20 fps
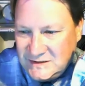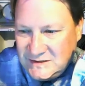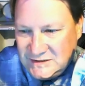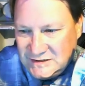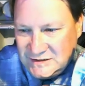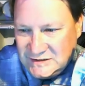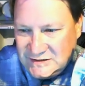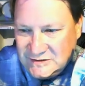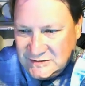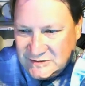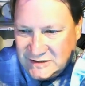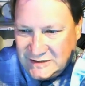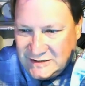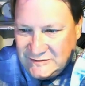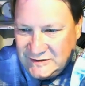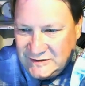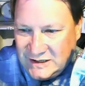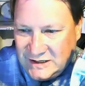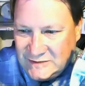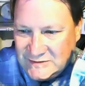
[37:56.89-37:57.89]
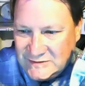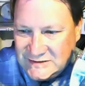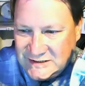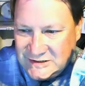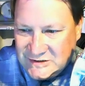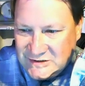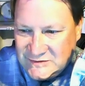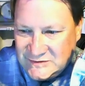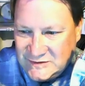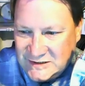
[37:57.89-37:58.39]
he should still cover the Ottawa
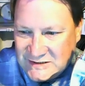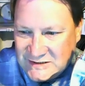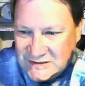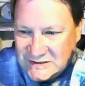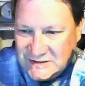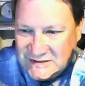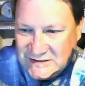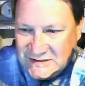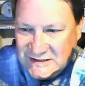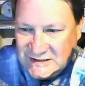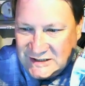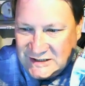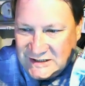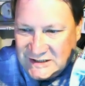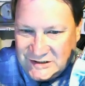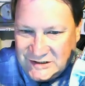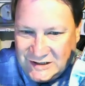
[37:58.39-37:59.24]
Senators for us because he could actually